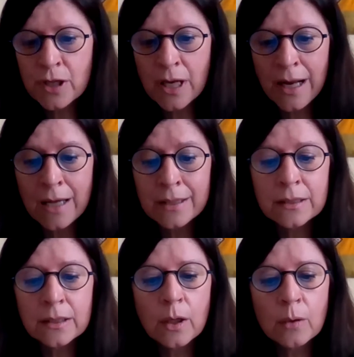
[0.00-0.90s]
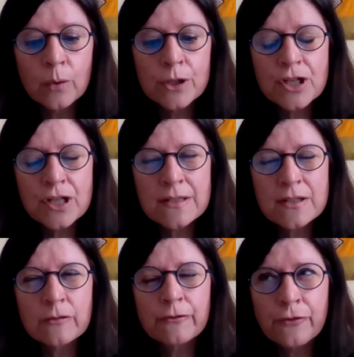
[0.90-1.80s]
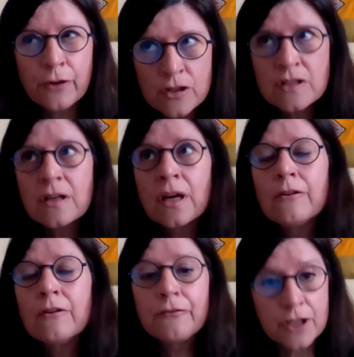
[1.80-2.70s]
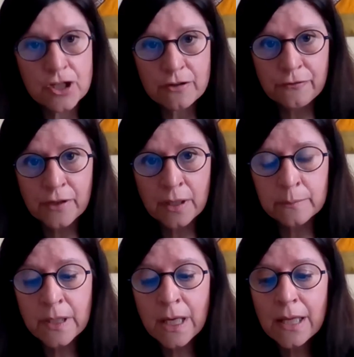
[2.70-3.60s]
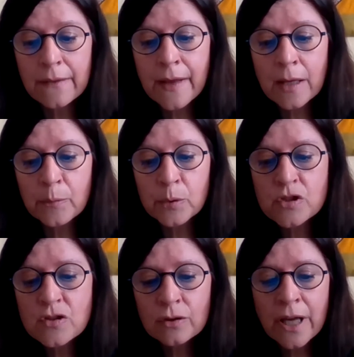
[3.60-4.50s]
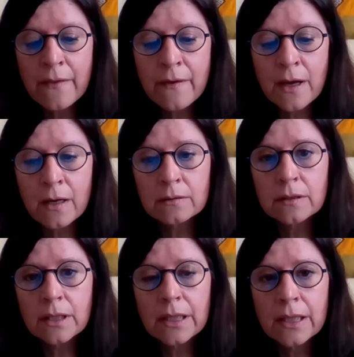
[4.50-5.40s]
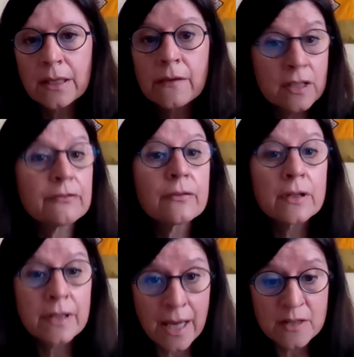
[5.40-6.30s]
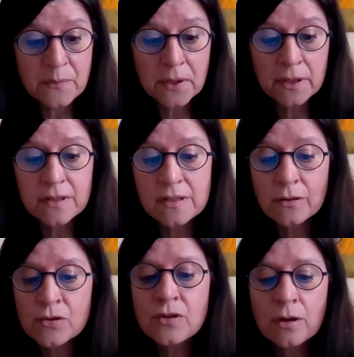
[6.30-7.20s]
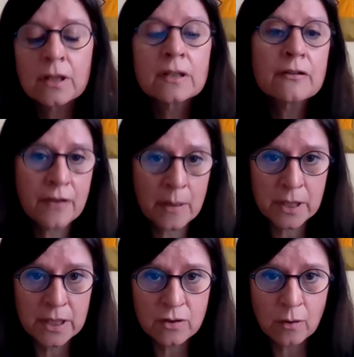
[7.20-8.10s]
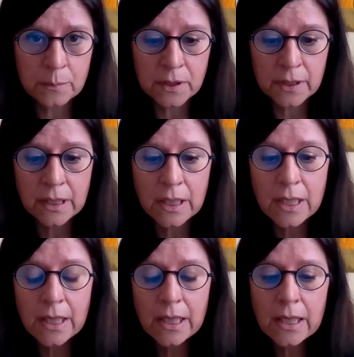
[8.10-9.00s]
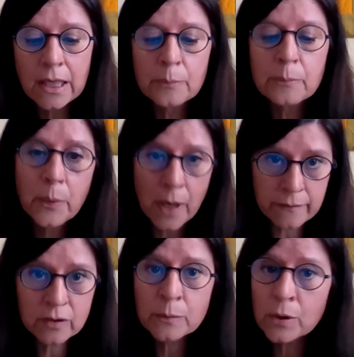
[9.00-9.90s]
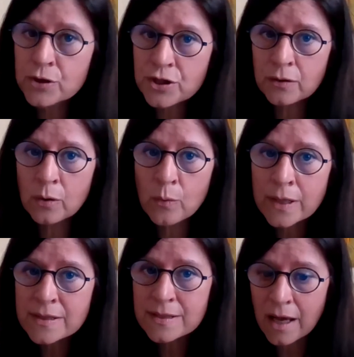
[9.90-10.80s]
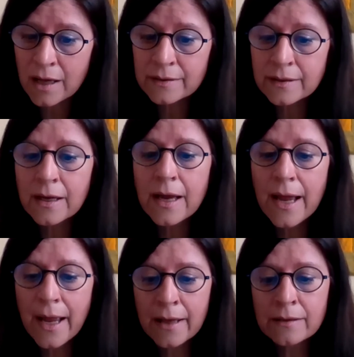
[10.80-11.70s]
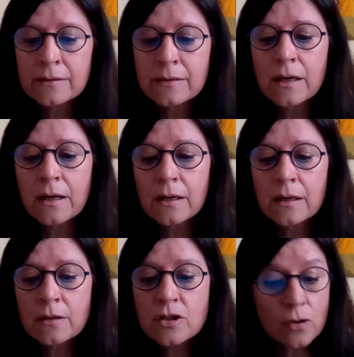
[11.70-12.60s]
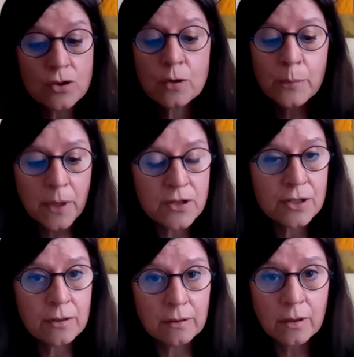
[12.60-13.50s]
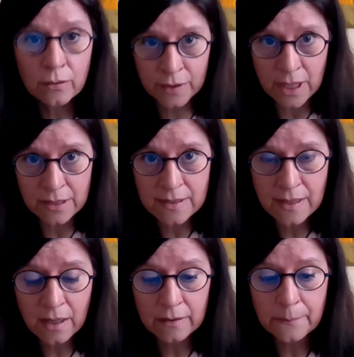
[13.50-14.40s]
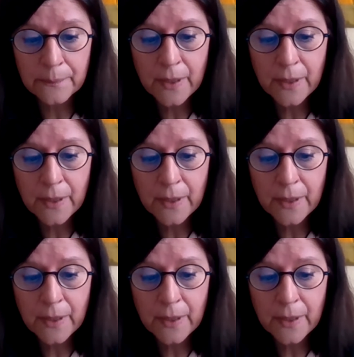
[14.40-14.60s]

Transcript: Shinarai, which is the first feature film that puts together the different aspects concerning the family topic. Private emotion on one side and social pressure on the other side.